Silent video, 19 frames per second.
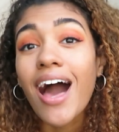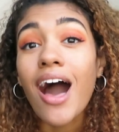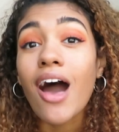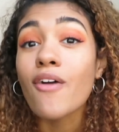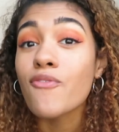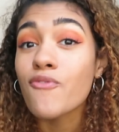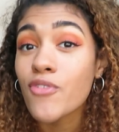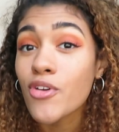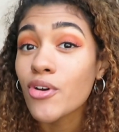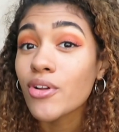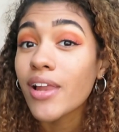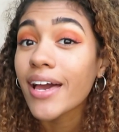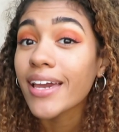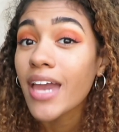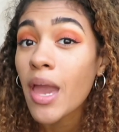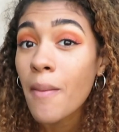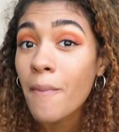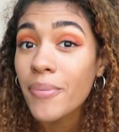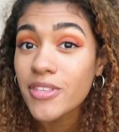I feel
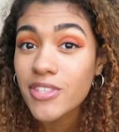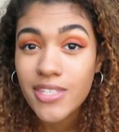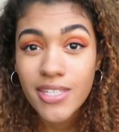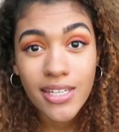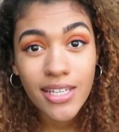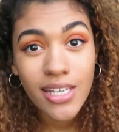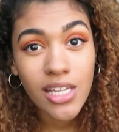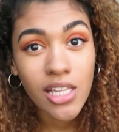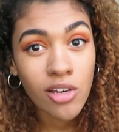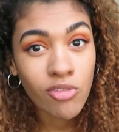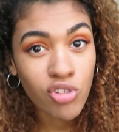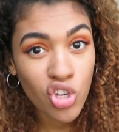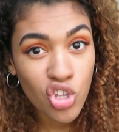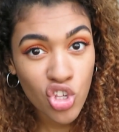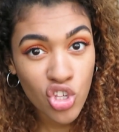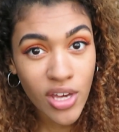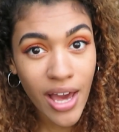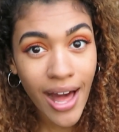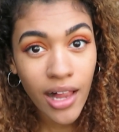like, in particular,
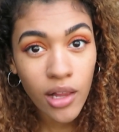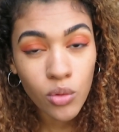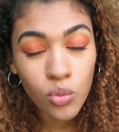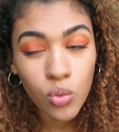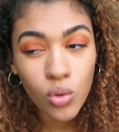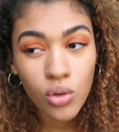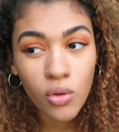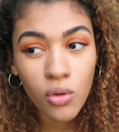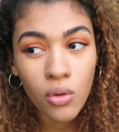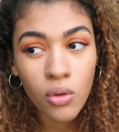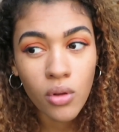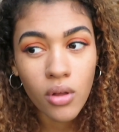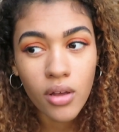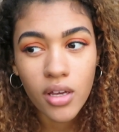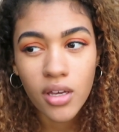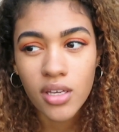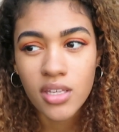Richelle will